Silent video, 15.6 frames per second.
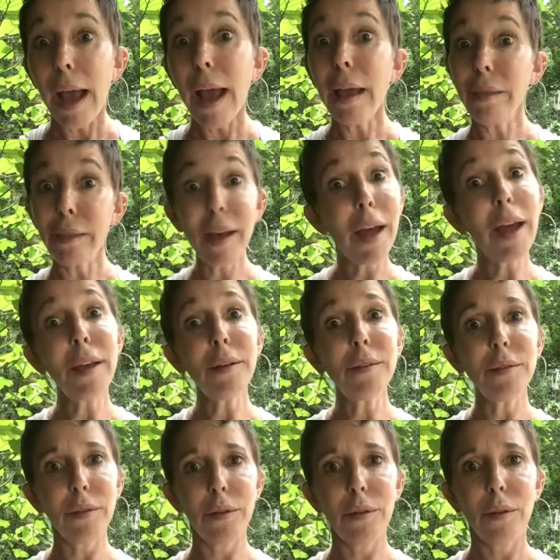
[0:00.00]
And
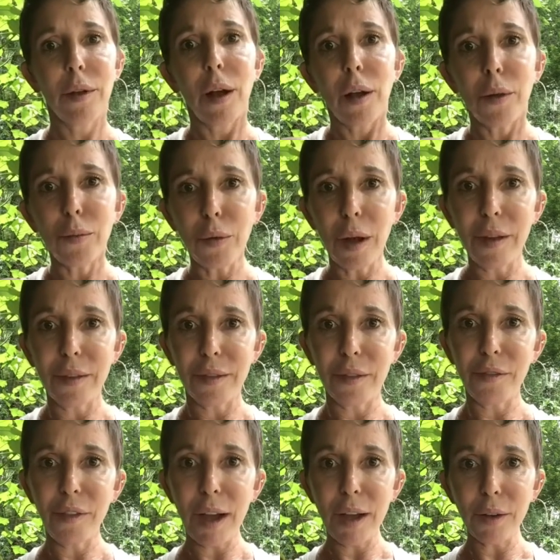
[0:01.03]
then was
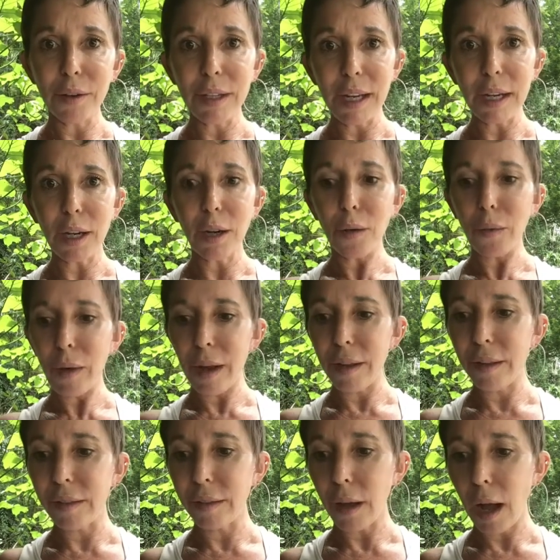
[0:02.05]
the final kicker
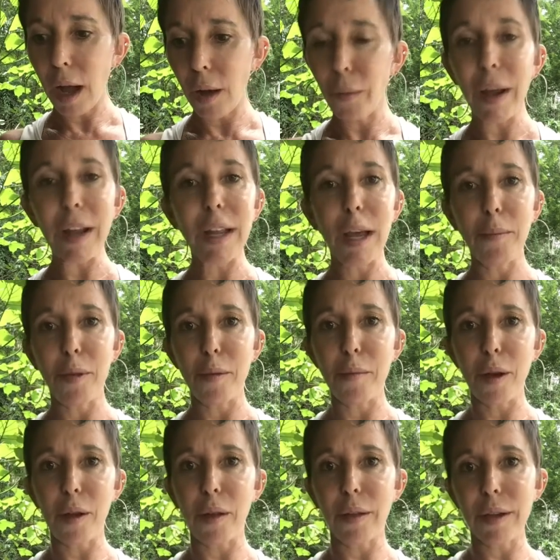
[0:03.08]
was waking up in the
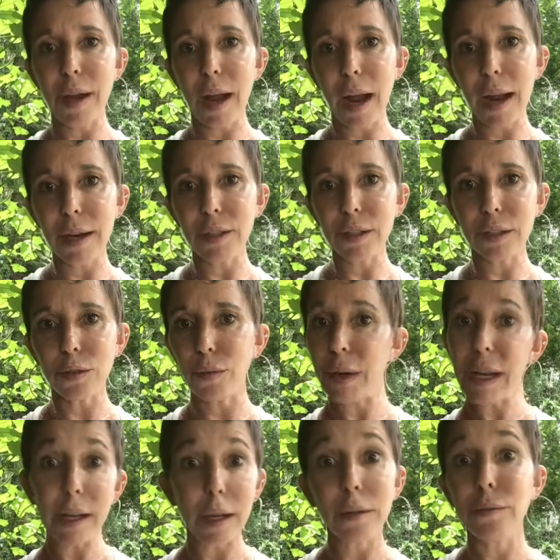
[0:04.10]
middle of the night
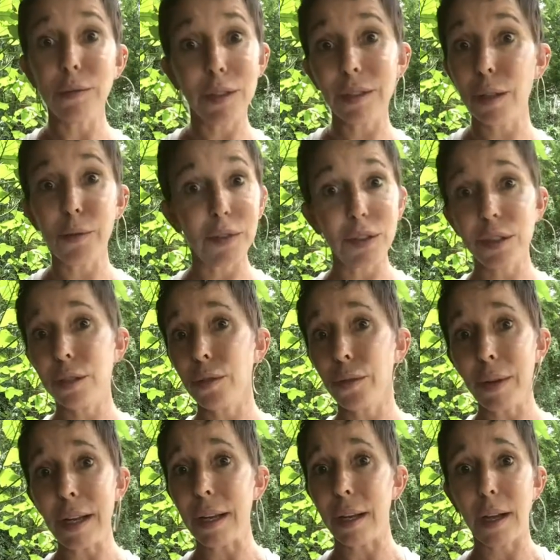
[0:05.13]
it was just a
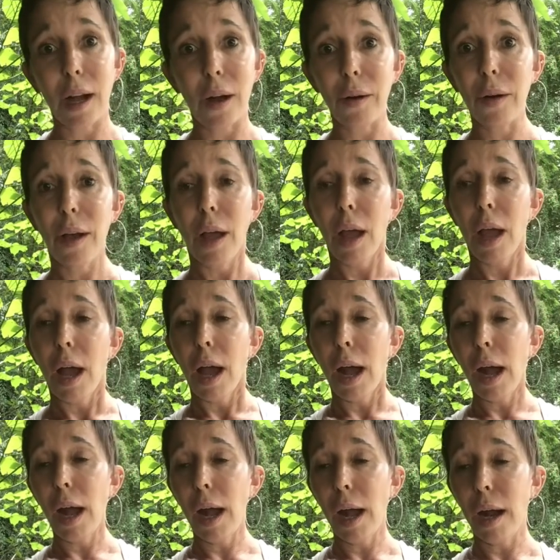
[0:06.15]
week ago.
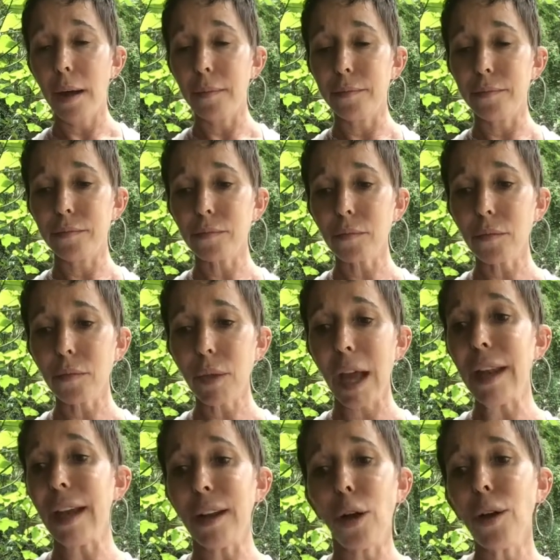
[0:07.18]
And
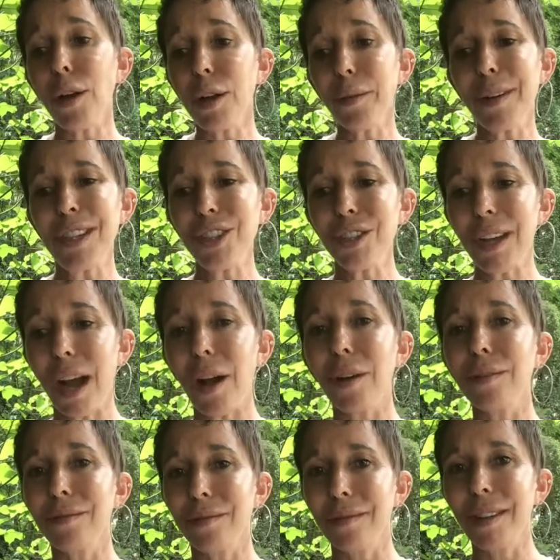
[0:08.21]
I'd already reached
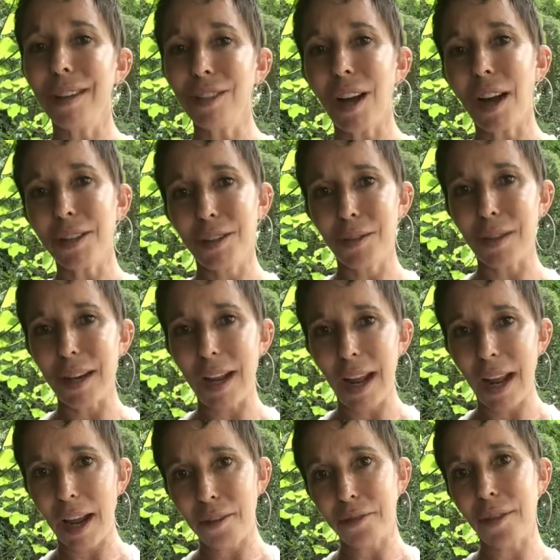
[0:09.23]
out and talked to an
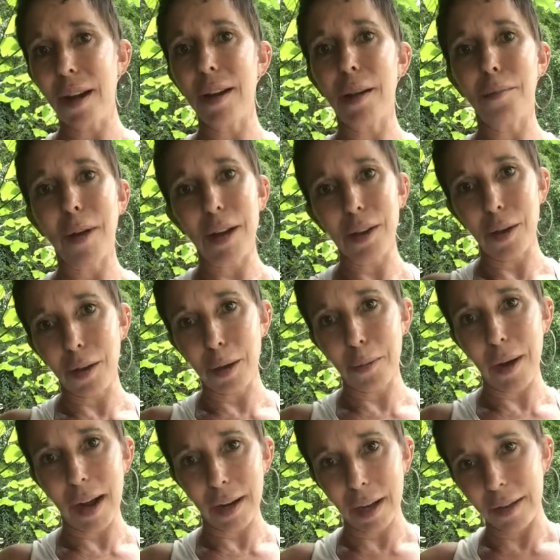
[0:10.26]
AA friend at my
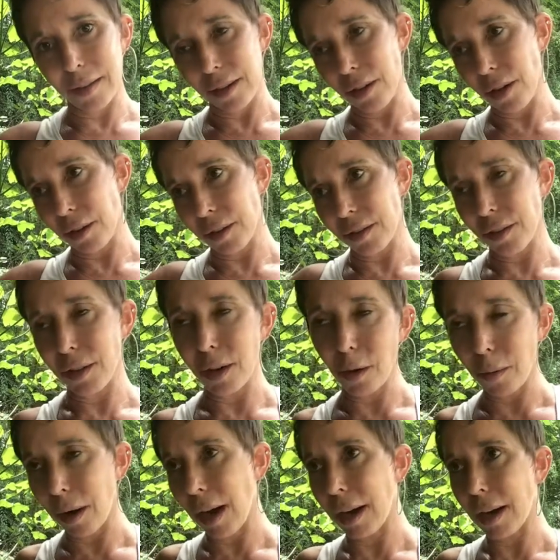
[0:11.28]
at the yoga studio
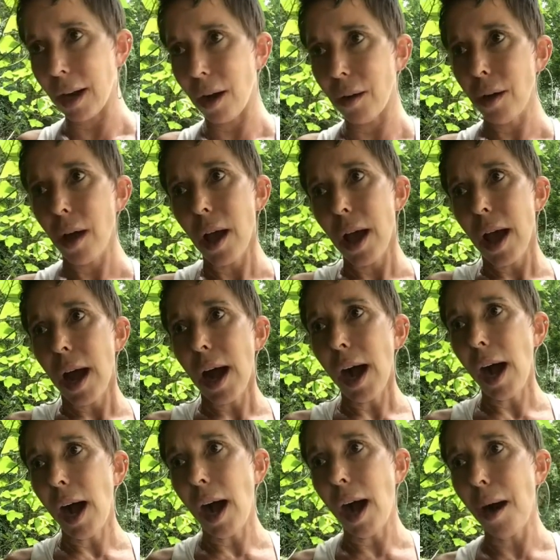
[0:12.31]
where I go,
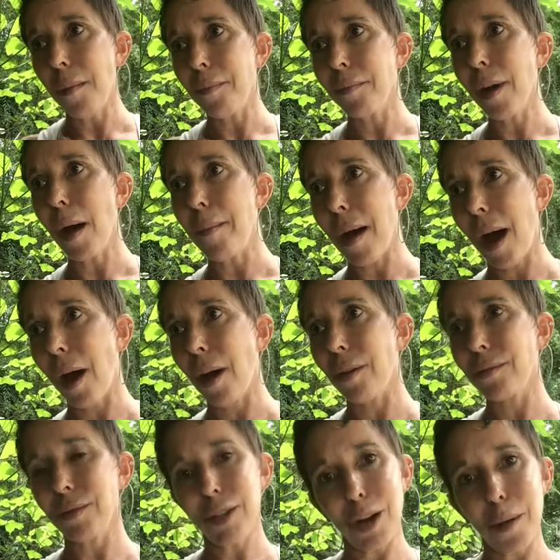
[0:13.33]

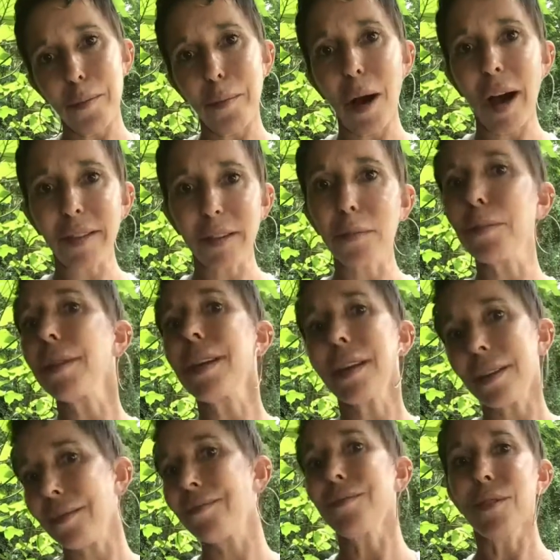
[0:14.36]
about, possibly,